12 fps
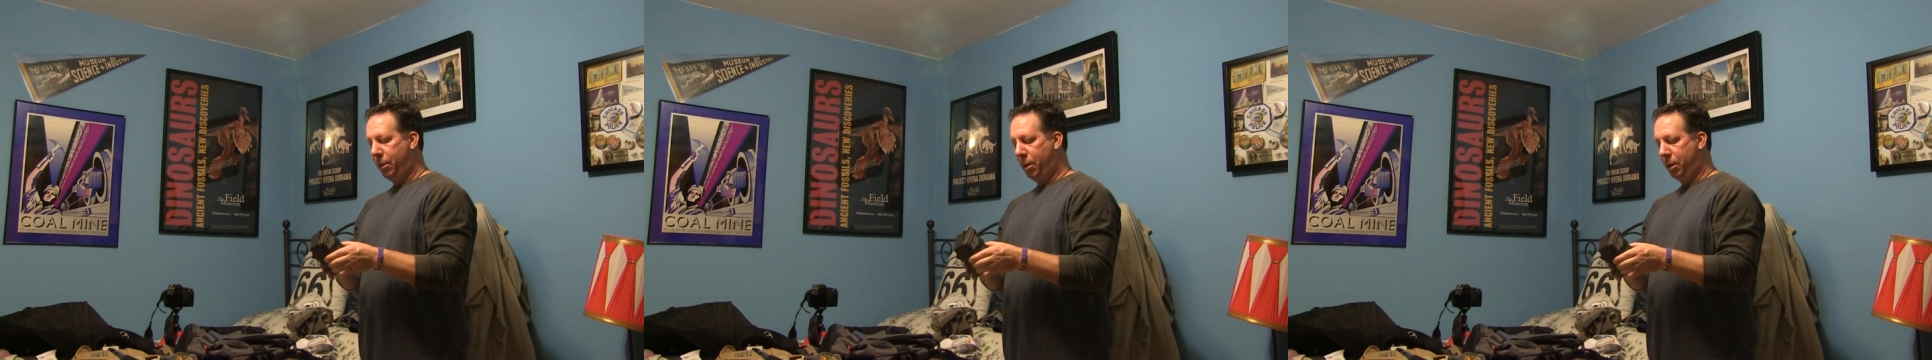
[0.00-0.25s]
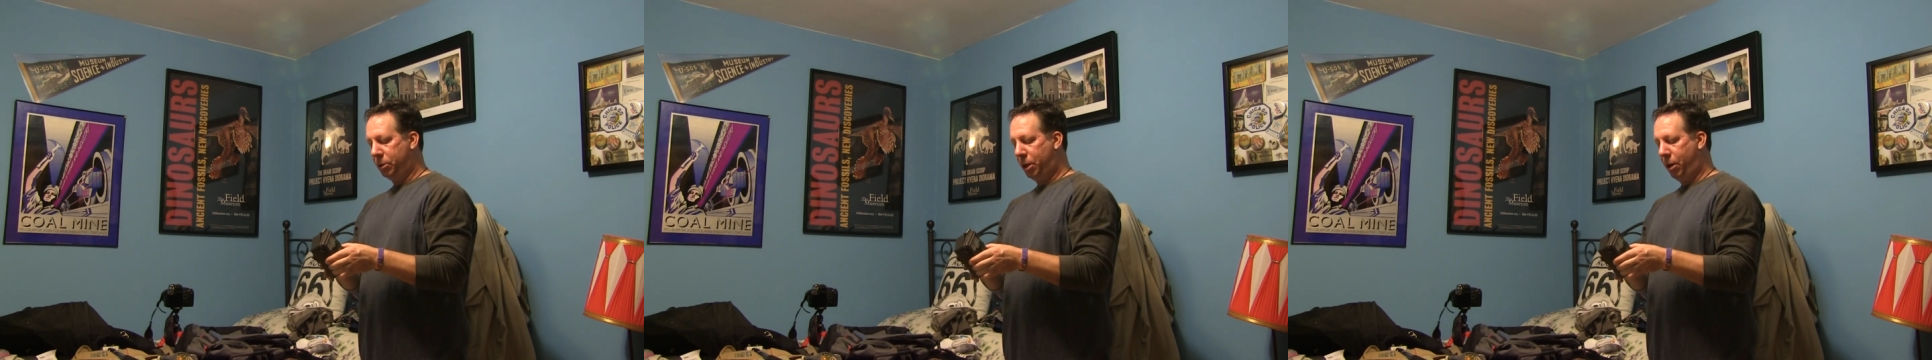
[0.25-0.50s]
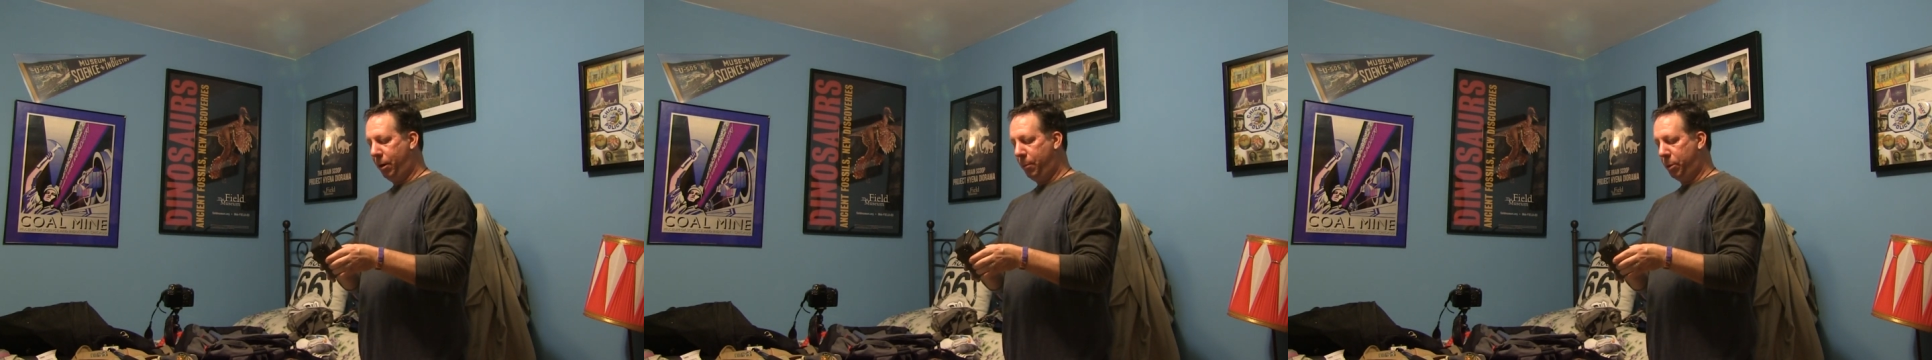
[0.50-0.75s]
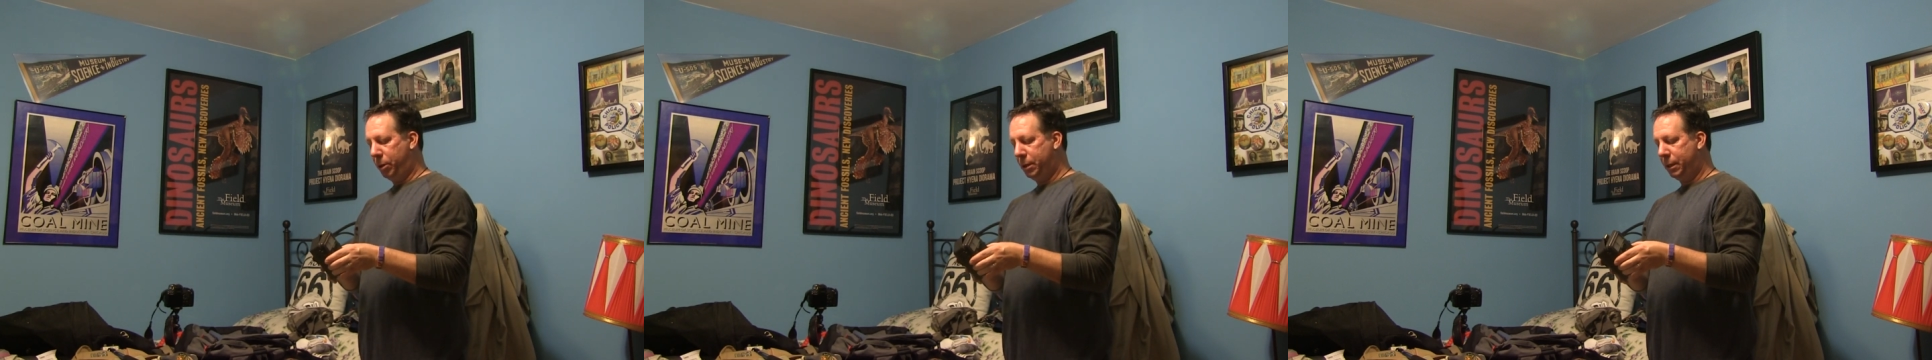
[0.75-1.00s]
the security
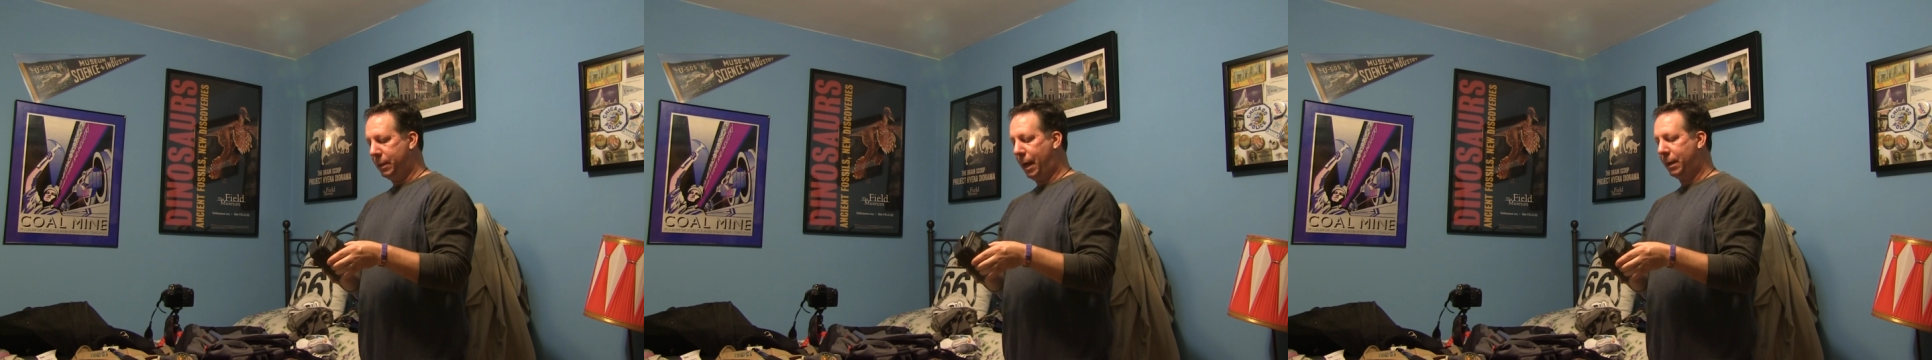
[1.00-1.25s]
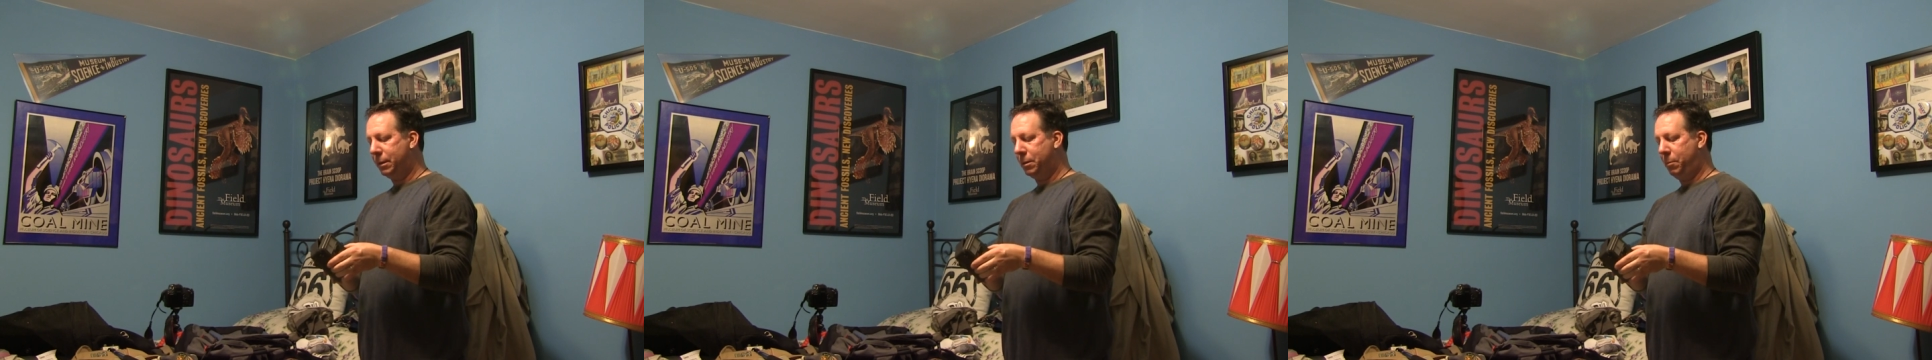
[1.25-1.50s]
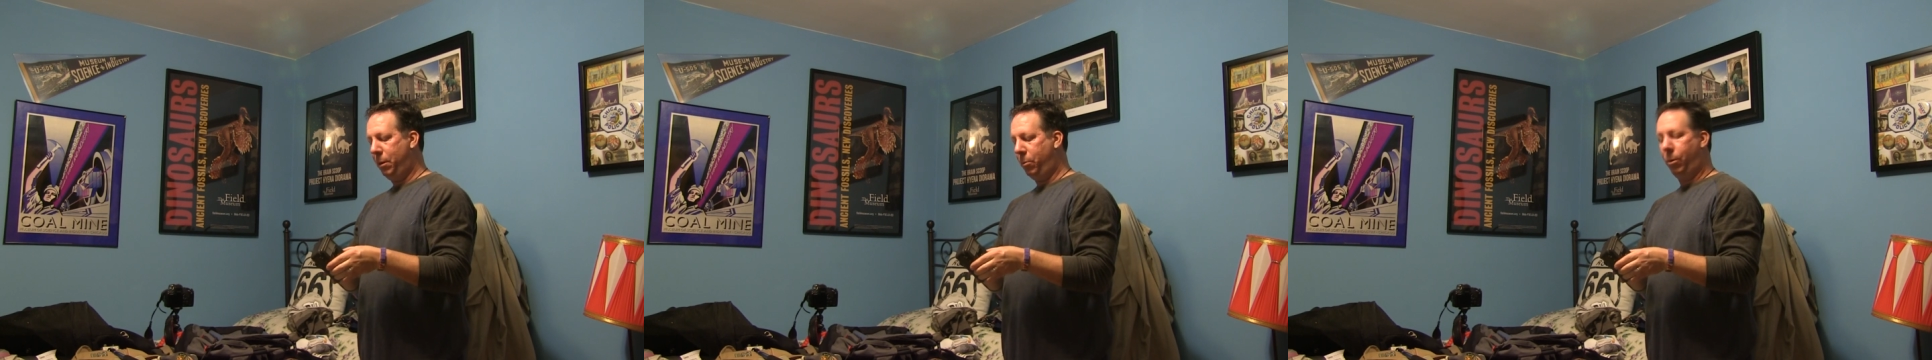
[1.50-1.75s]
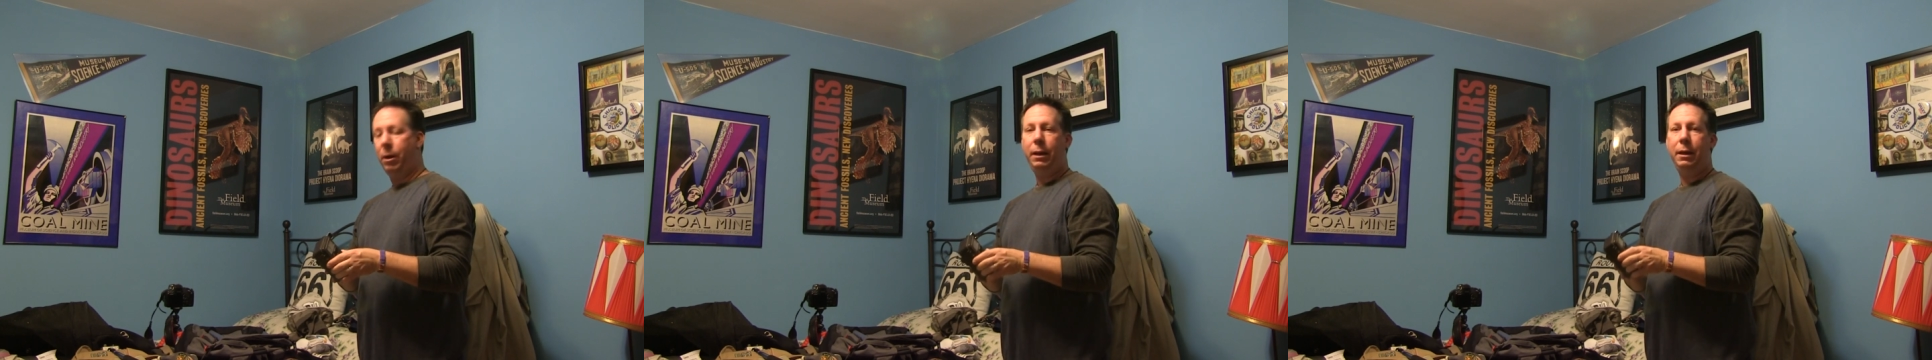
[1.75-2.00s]
person has asked me
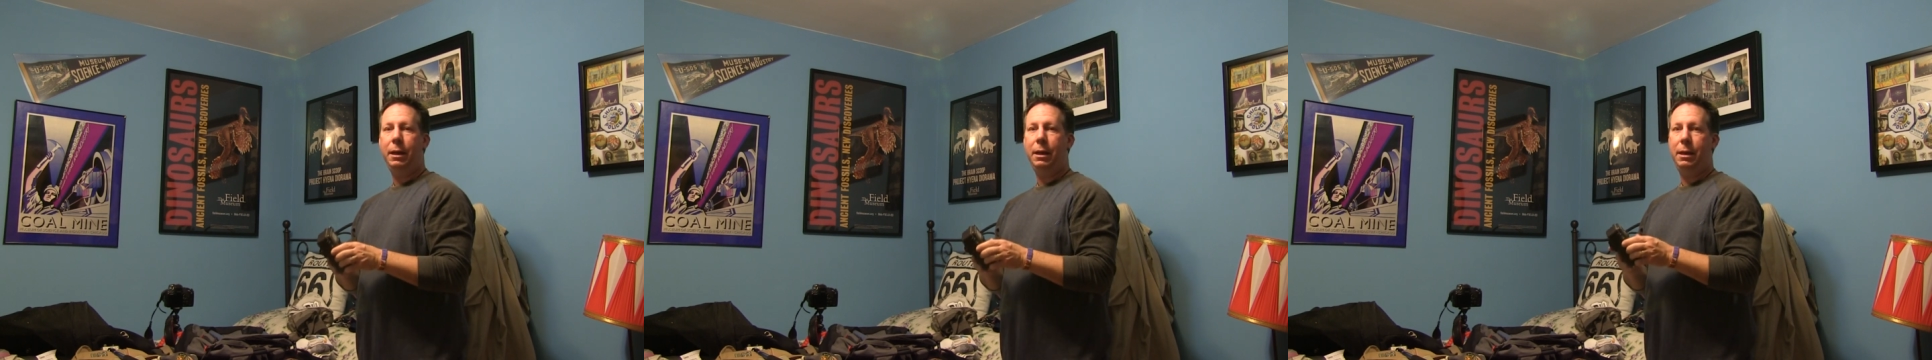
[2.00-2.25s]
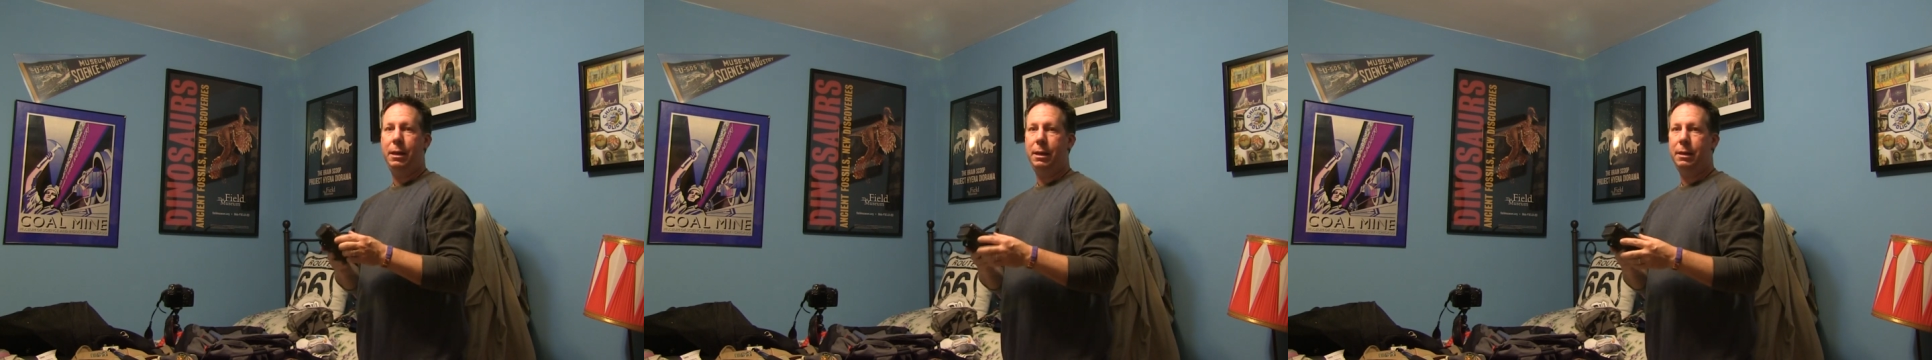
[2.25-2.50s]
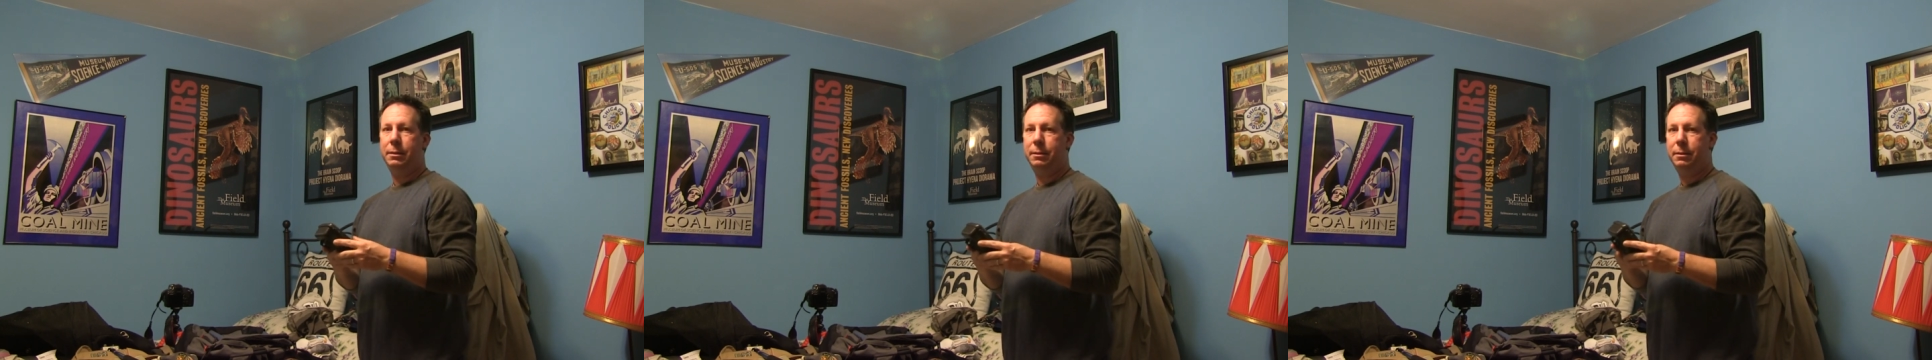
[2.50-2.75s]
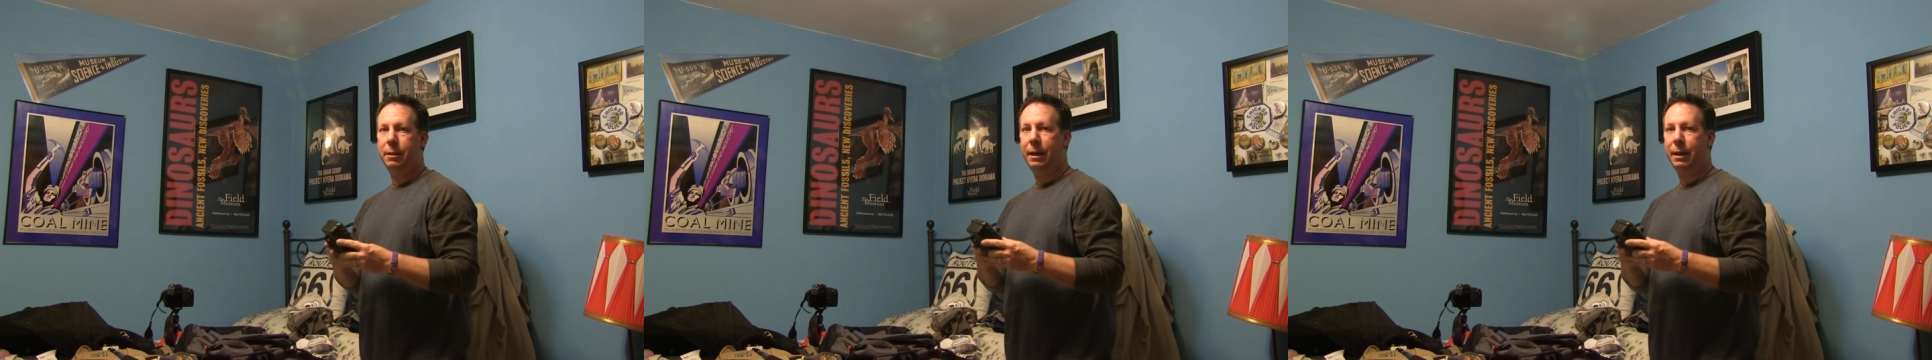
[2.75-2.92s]
what it is.